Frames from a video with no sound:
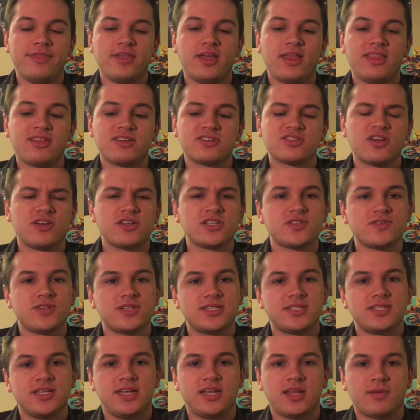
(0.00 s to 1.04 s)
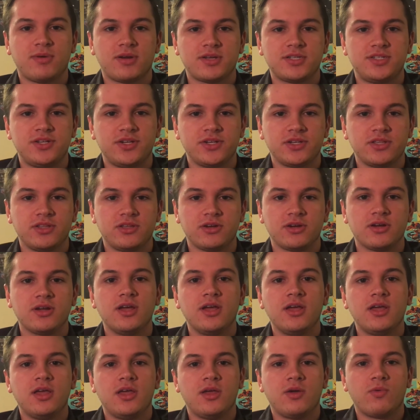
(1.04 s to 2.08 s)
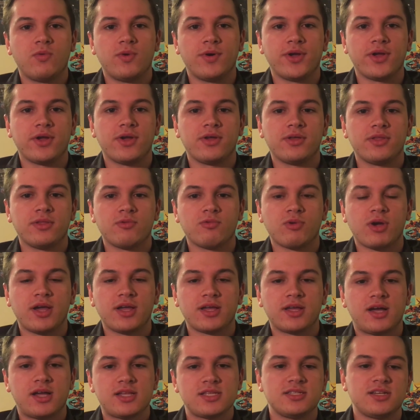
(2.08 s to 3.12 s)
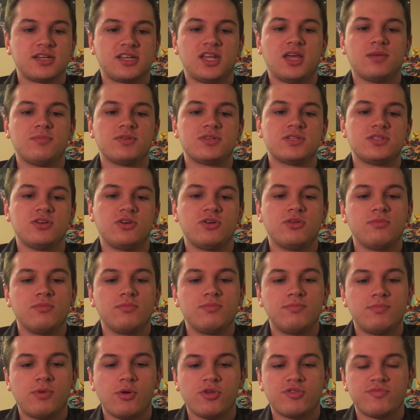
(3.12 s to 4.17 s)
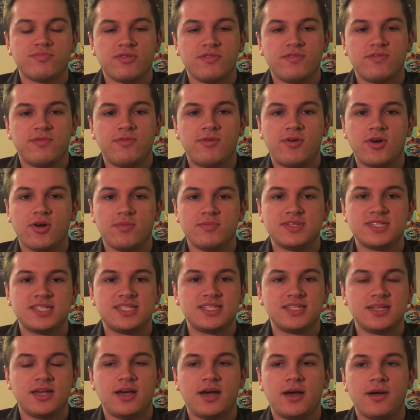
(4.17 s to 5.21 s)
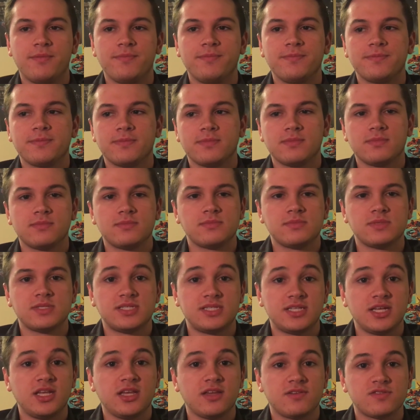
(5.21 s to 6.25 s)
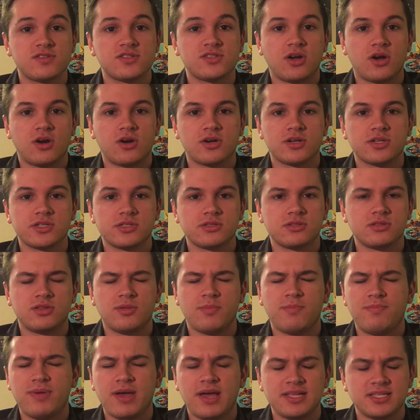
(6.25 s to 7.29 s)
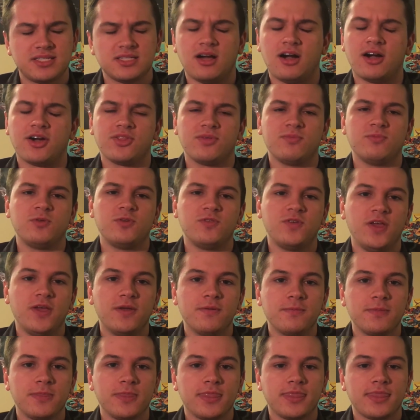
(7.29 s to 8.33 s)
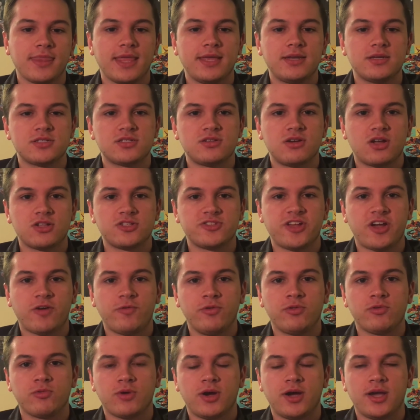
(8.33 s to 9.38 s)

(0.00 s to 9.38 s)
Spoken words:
And then there's also a scene in particular where Ryan Gosling and Emma Stone both perform City of Stars, the best song in the movie. And it starts off